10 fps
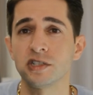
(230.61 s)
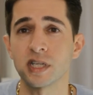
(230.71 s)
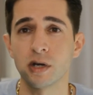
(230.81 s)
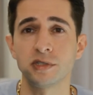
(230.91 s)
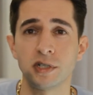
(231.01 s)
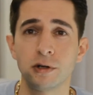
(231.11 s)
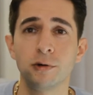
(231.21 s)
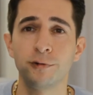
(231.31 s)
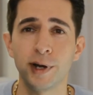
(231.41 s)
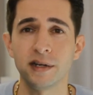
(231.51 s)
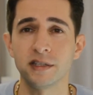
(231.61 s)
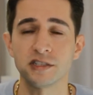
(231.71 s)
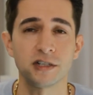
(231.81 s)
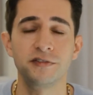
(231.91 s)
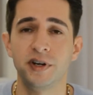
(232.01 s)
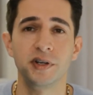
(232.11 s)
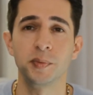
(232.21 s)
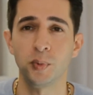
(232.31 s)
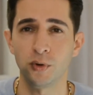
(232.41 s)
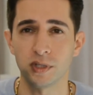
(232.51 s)
cultural awareness are very
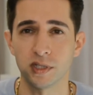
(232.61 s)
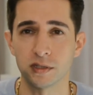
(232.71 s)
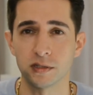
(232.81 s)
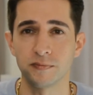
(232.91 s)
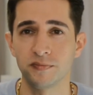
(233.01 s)
important.